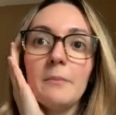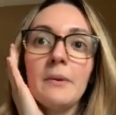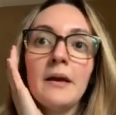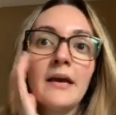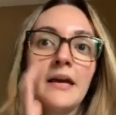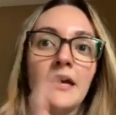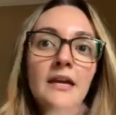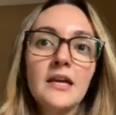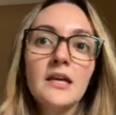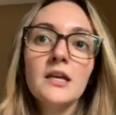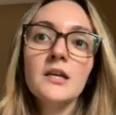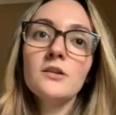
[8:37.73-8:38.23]

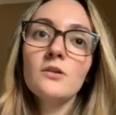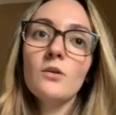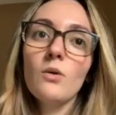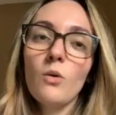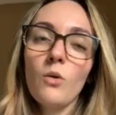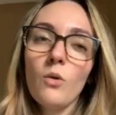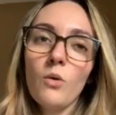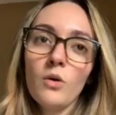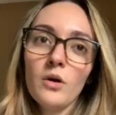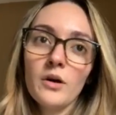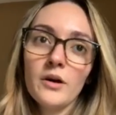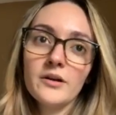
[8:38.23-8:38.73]
pain
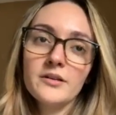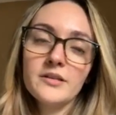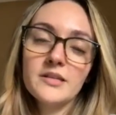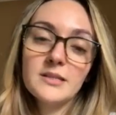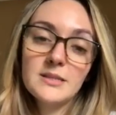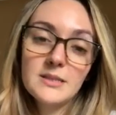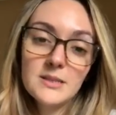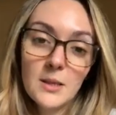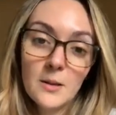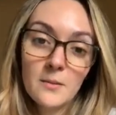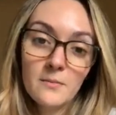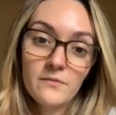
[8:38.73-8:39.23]
or
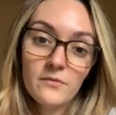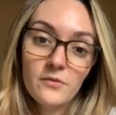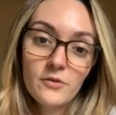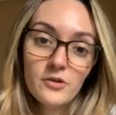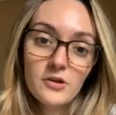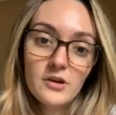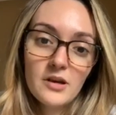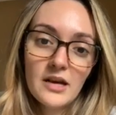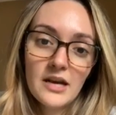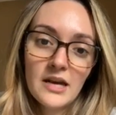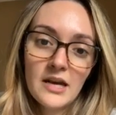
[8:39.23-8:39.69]
discomfort